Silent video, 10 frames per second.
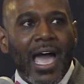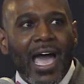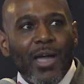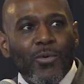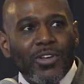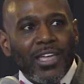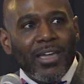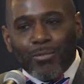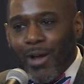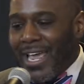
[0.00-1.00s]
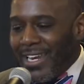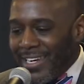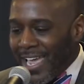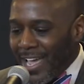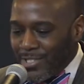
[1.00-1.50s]
Right
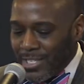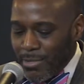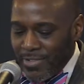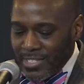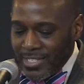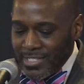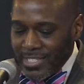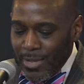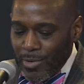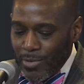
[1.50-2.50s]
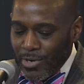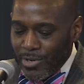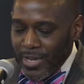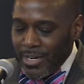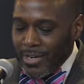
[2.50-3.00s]
now, some of us can say we want to
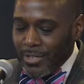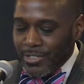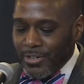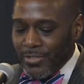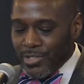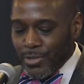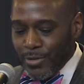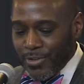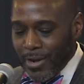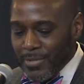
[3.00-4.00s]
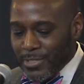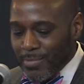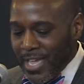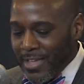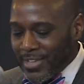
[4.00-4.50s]
create an alternative school for our
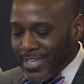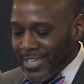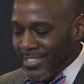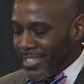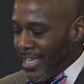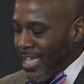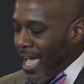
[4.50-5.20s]
misbehaved kids.